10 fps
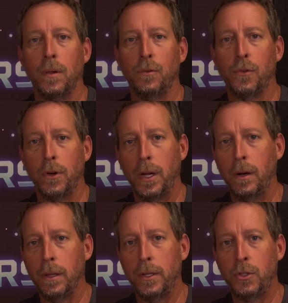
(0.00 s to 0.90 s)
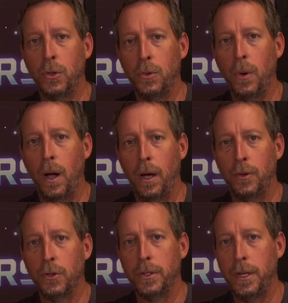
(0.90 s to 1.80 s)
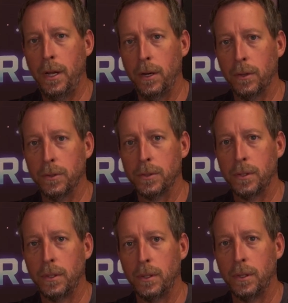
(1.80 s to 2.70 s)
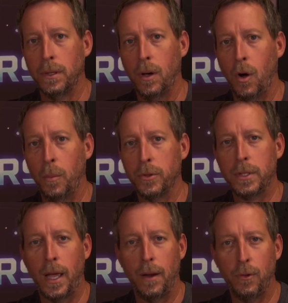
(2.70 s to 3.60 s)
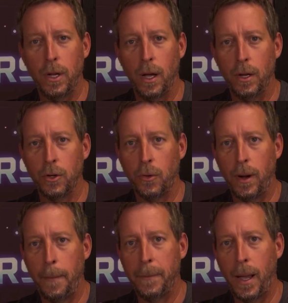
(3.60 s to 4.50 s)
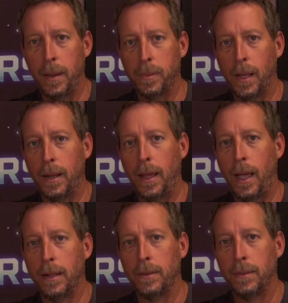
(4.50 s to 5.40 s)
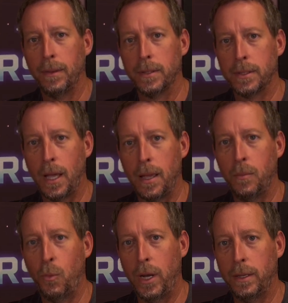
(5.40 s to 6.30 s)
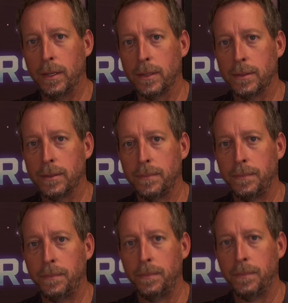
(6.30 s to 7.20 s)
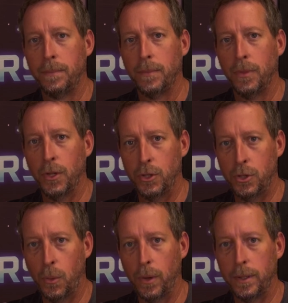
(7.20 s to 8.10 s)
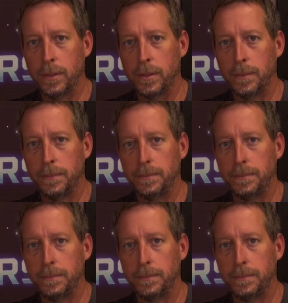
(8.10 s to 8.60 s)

For nearly 200 years, almost every underground pipeline had the same weakness: the joints.